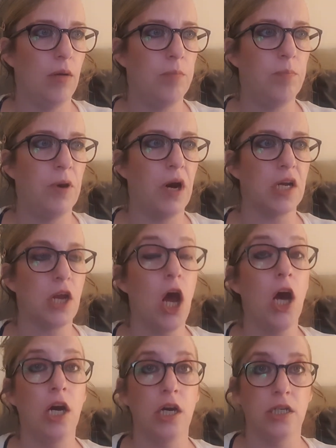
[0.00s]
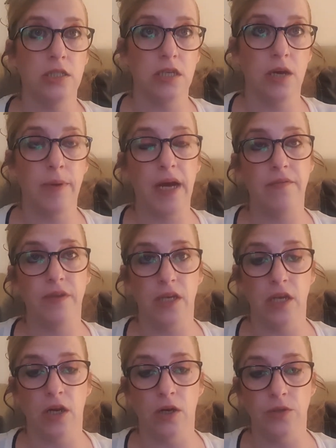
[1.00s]
But I'd heard about a
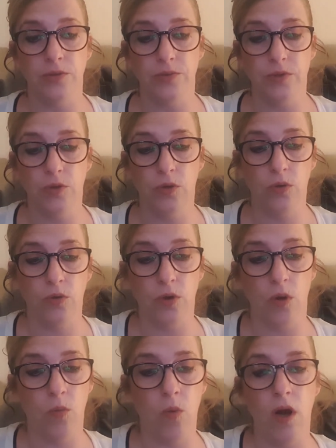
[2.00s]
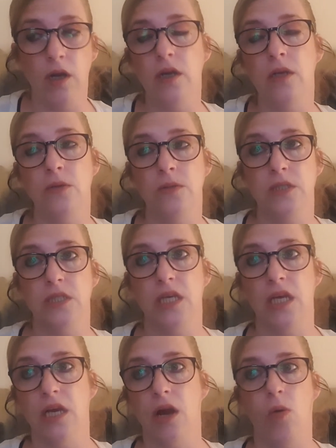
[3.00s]
video called One
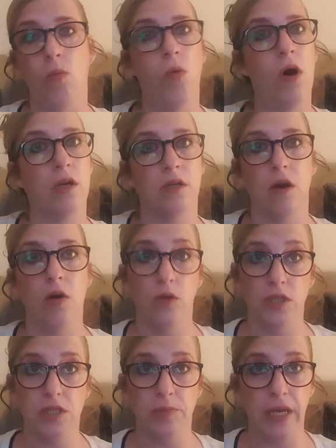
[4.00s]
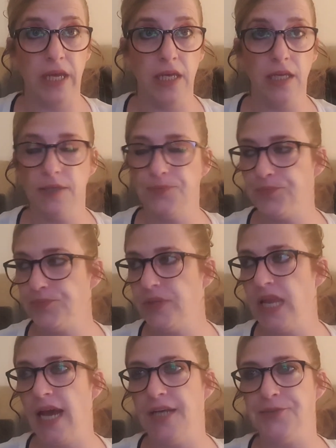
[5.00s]
Lunatic, One Ice Pick.
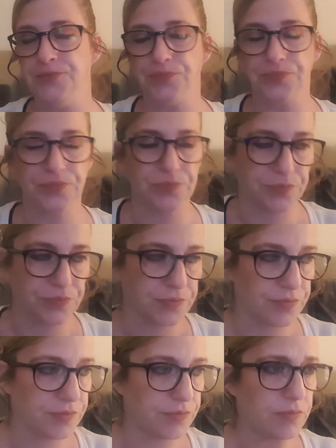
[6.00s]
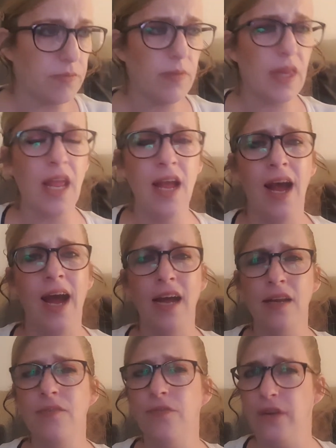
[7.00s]
Now, I had
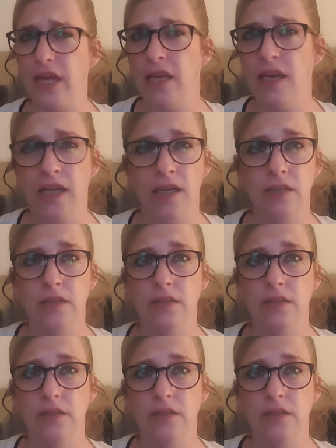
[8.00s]
a feeling,